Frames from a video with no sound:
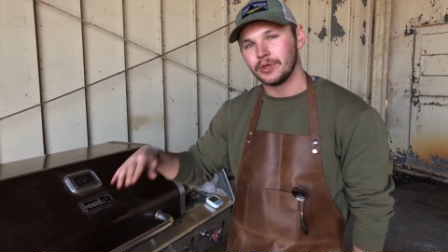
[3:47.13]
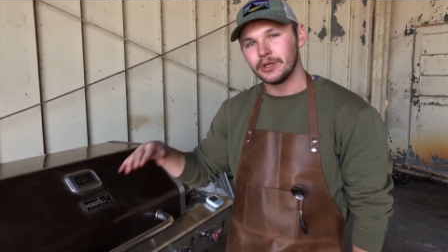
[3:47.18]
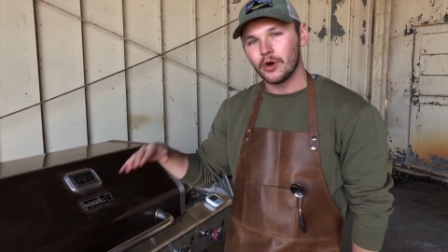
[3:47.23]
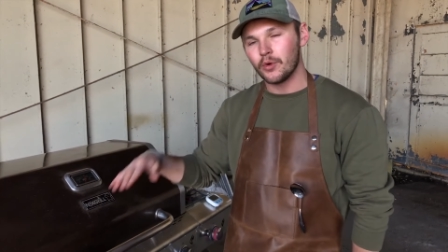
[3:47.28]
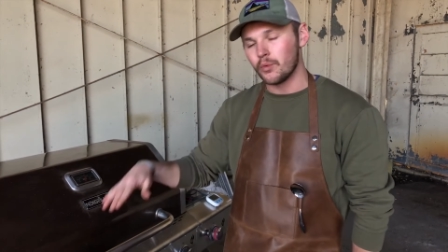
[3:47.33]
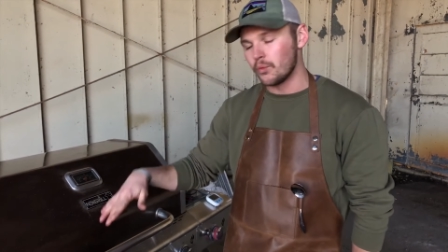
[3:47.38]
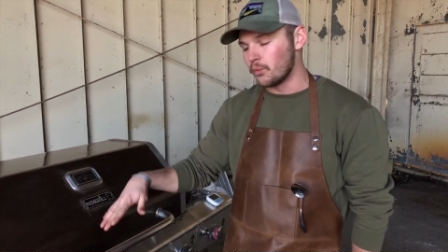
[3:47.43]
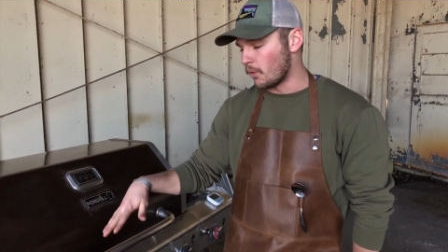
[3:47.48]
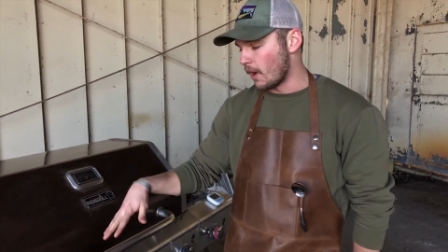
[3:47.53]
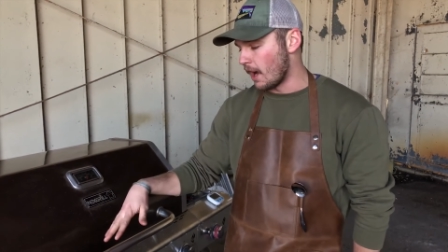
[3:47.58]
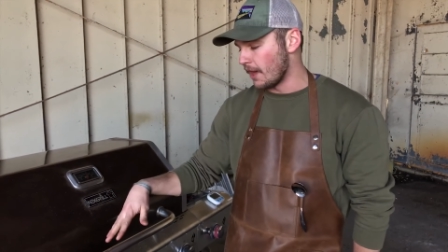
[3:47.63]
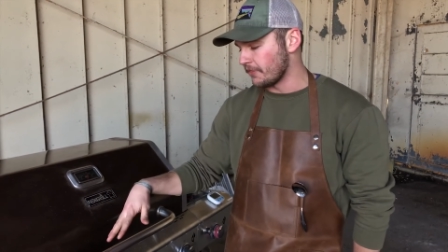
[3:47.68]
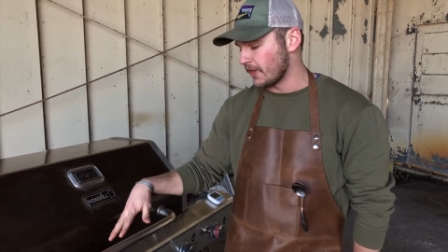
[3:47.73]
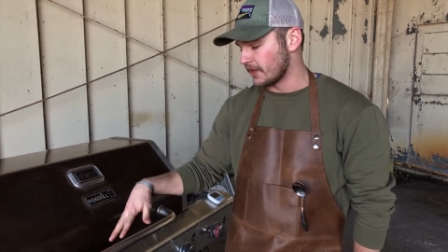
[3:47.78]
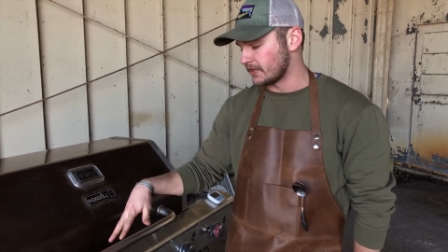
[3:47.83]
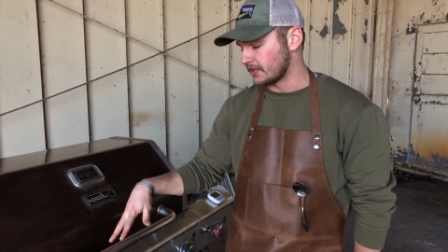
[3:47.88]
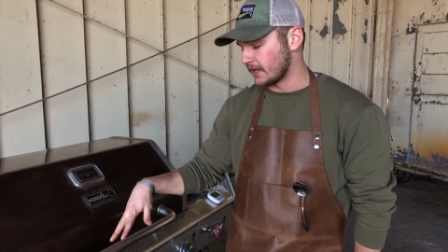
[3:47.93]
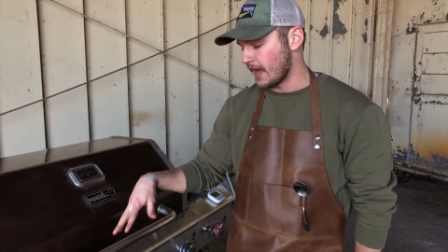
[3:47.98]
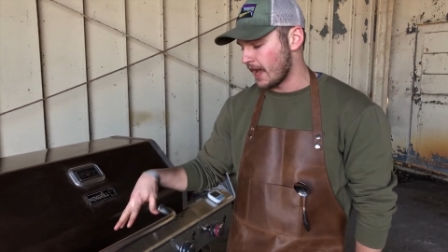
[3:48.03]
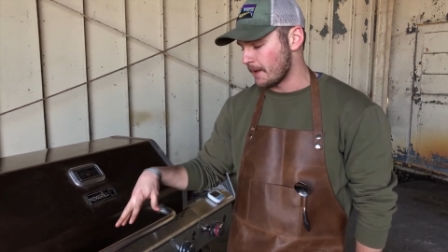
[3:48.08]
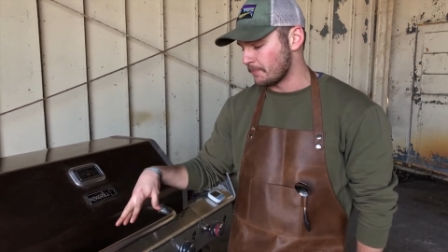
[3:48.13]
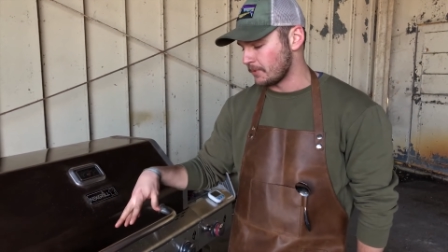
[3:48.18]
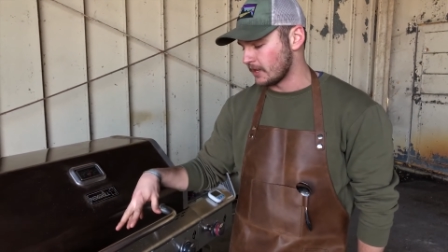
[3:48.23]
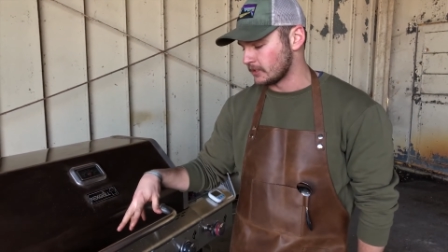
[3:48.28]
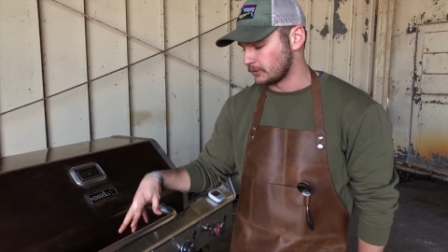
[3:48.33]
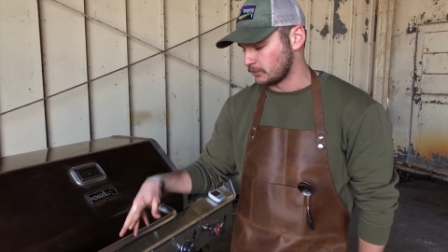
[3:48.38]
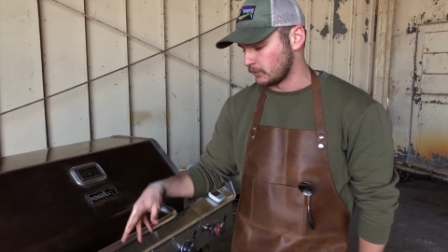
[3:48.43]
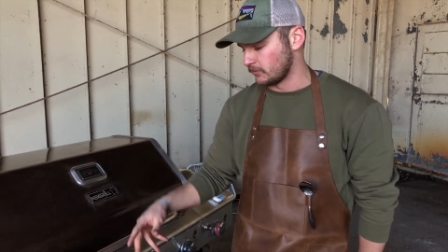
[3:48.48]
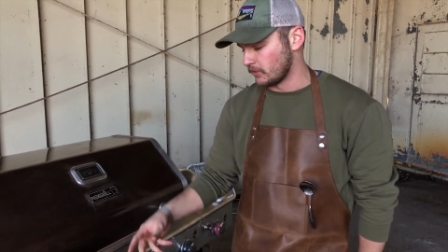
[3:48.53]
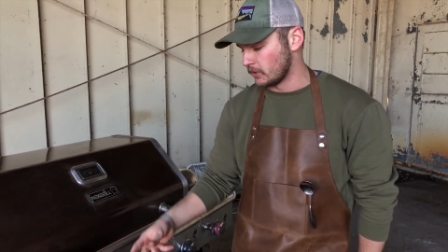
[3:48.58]
We don't want that to happen
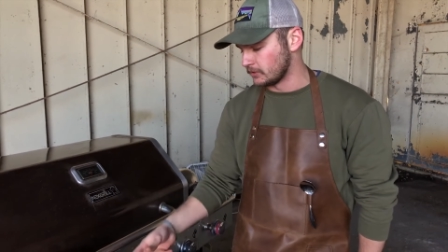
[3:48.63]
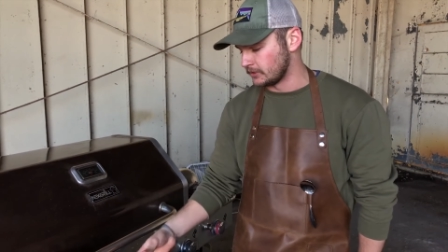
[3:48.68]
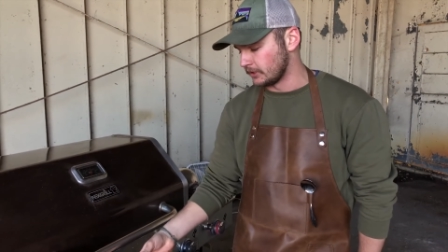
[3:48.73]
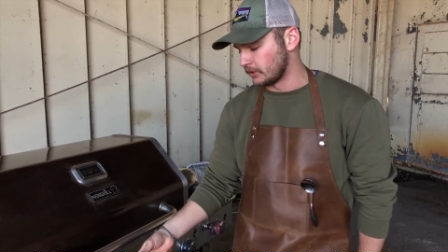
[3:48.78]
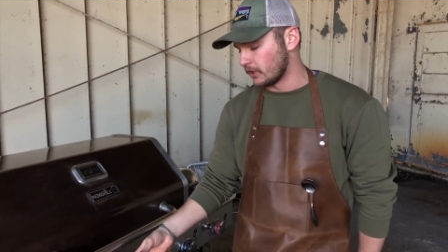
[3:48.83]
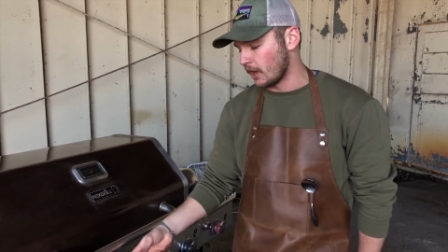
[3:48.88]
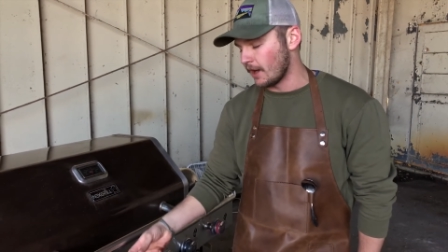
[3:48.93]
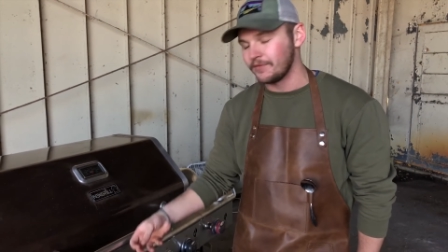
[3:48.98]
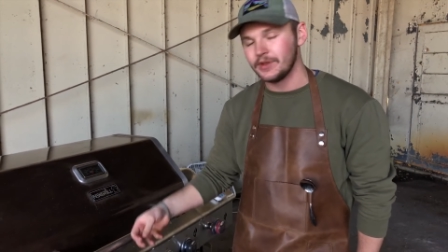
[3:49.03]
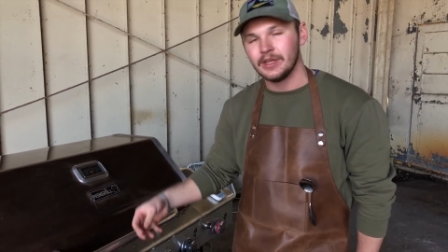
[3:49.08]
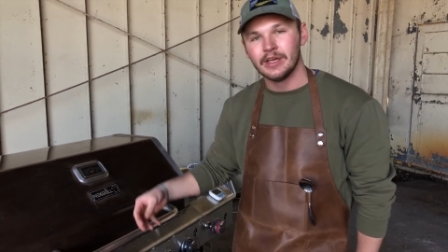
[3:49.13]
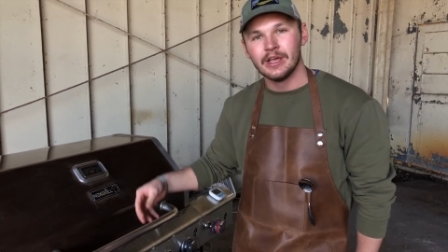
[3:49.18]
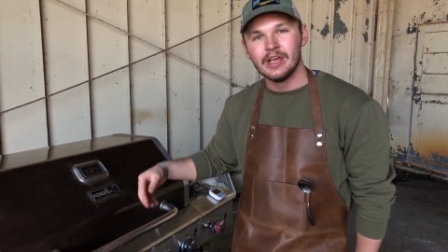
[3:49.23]
as we're roasting coffee,